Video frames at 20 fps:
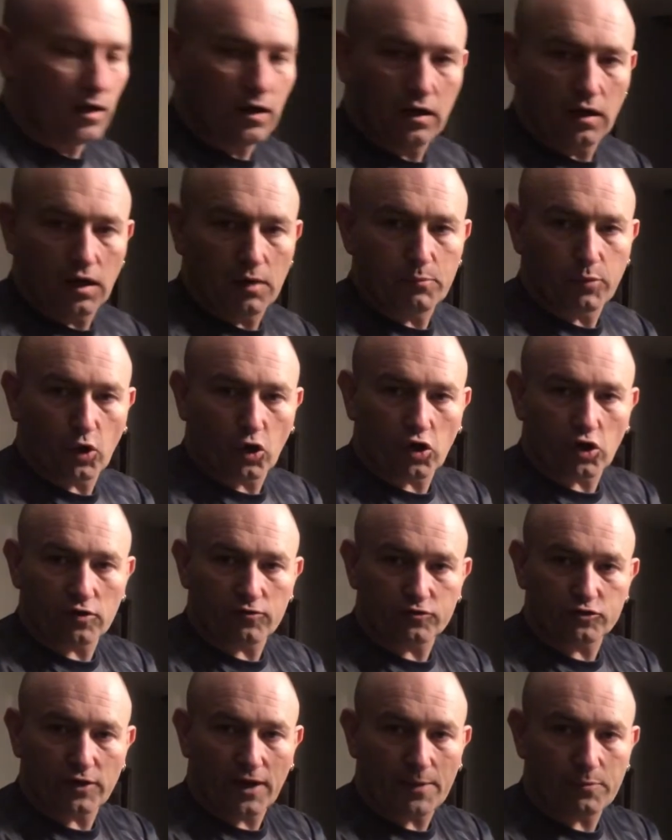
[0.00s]
a bar of
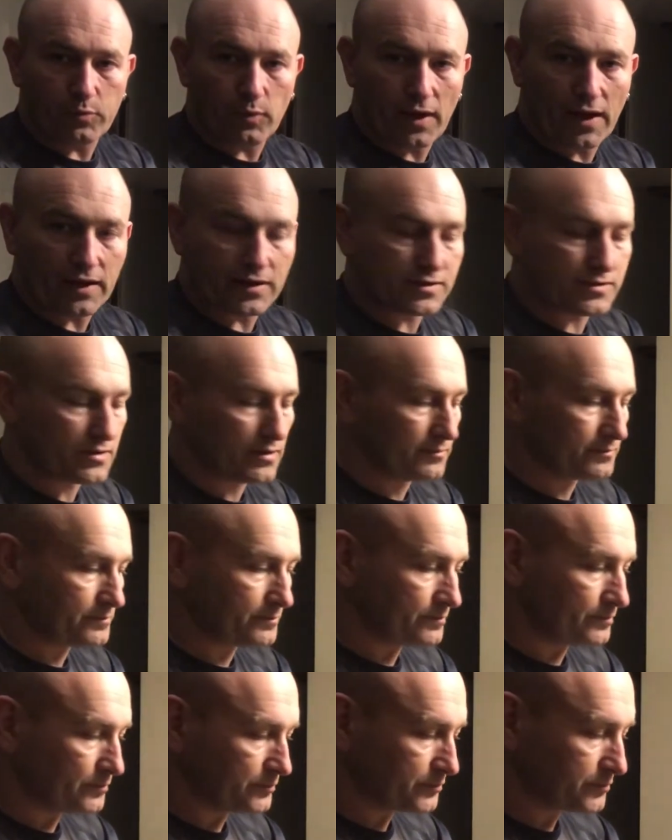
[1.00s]
trap wax.
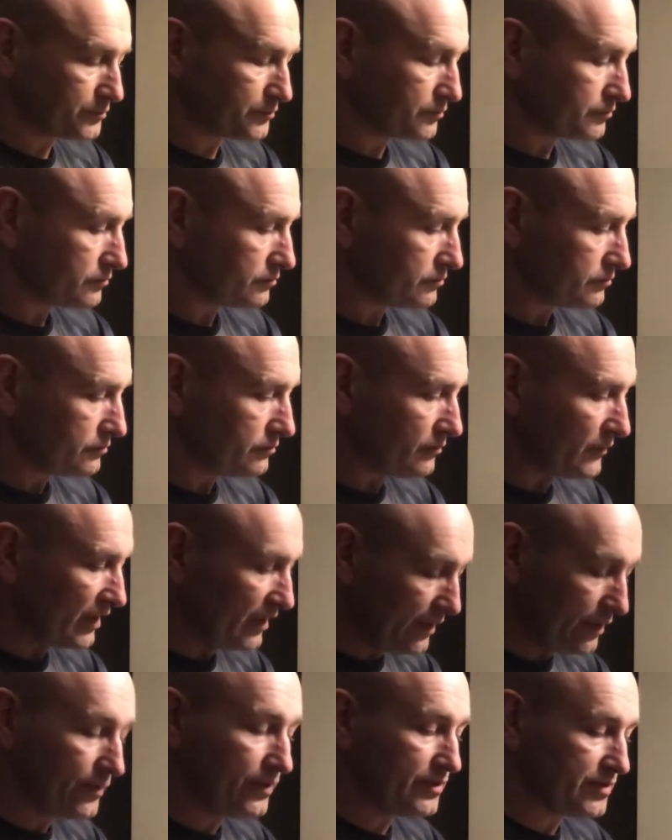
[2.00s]

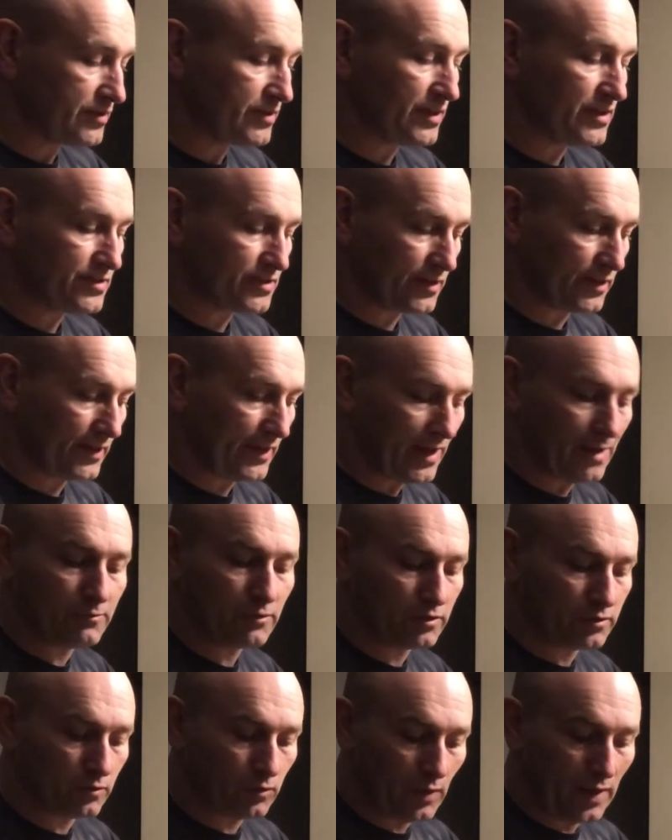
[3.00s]
Now this season I am
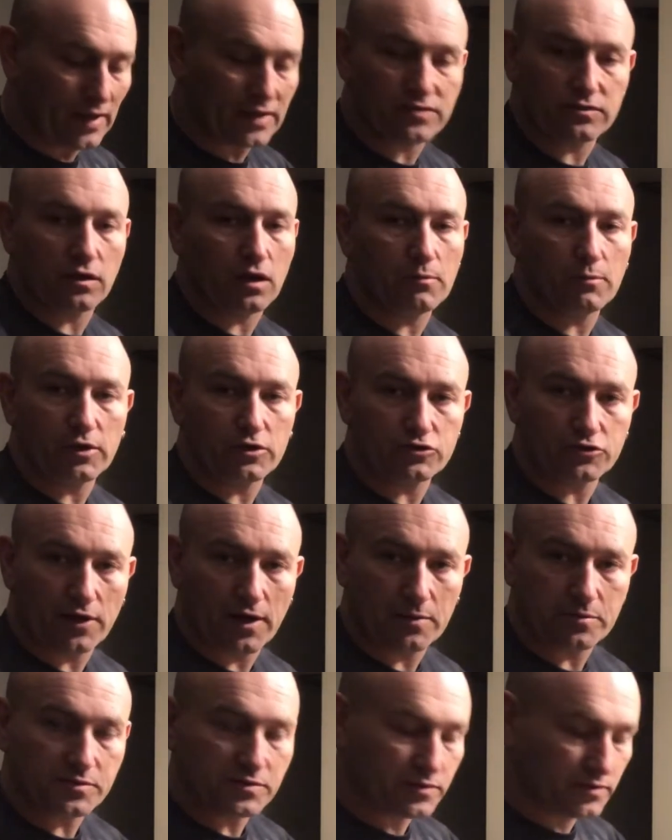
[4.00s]
going to wax all my
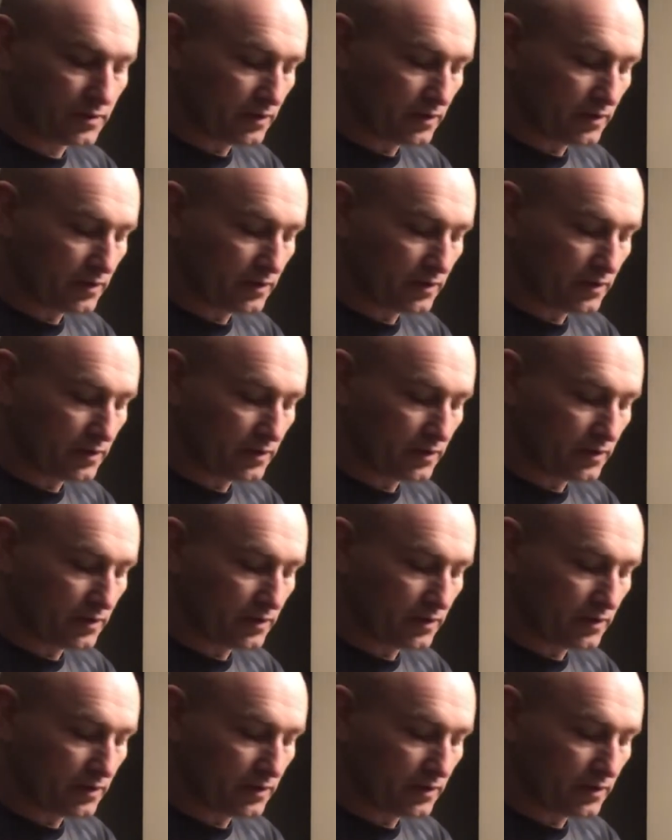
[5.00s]
traps.